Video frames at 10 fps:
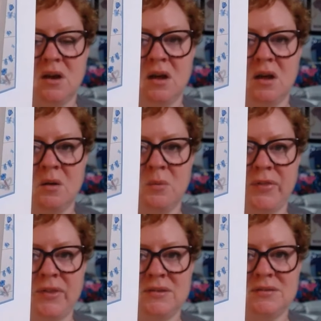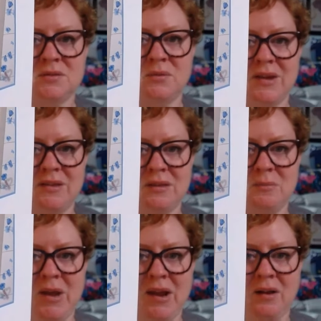with this so that
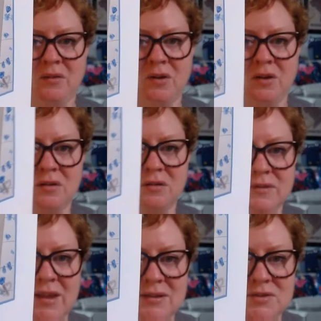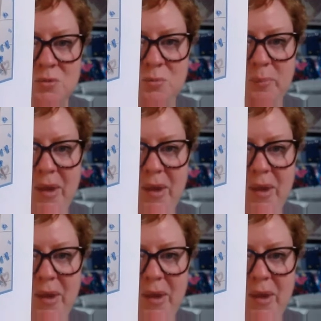the paler, that super